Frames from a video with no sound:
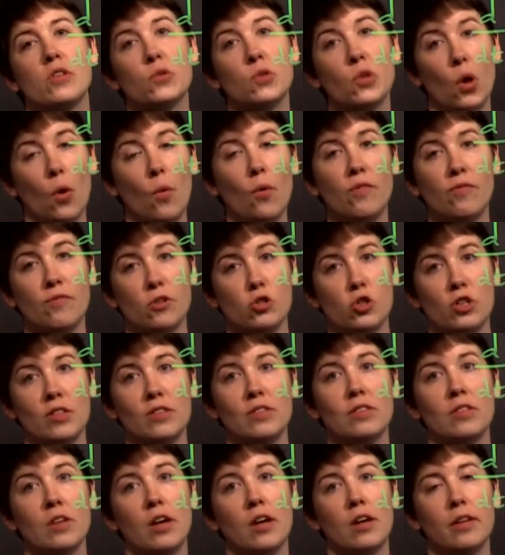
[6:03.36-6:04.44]
these
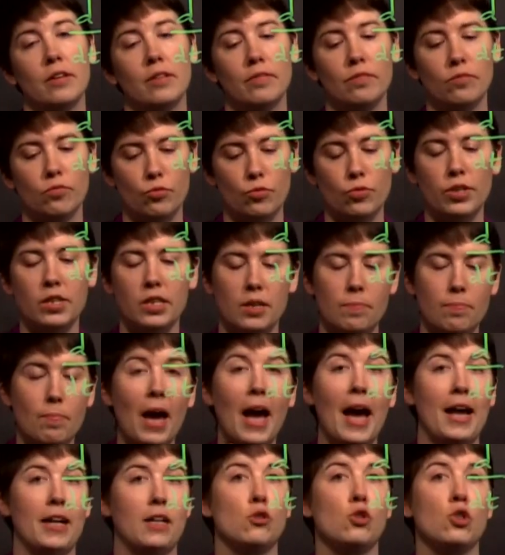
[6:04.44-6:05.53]
coefficients, uh, really
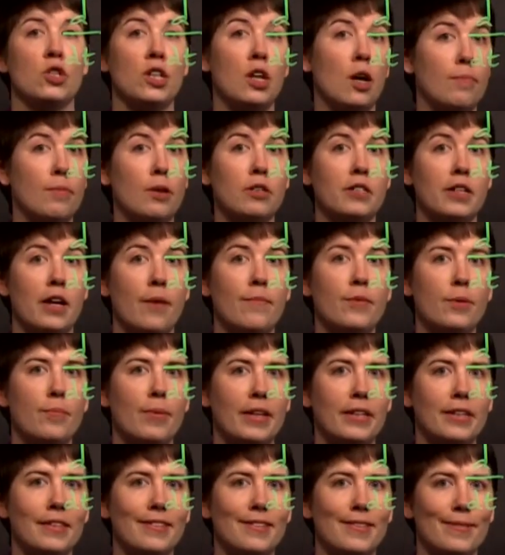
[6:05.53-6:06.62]
packaging up our time
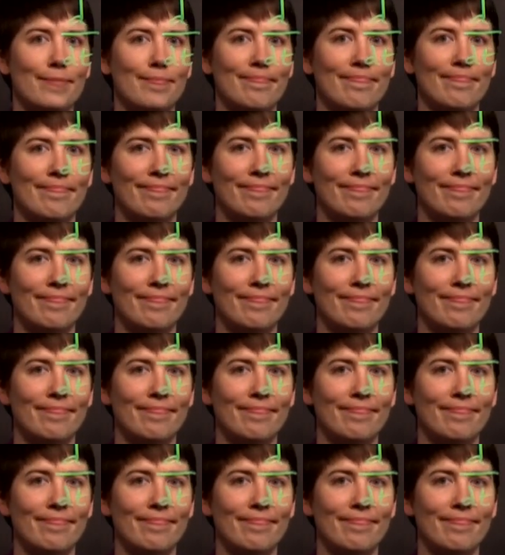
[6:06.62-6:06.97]
dependence.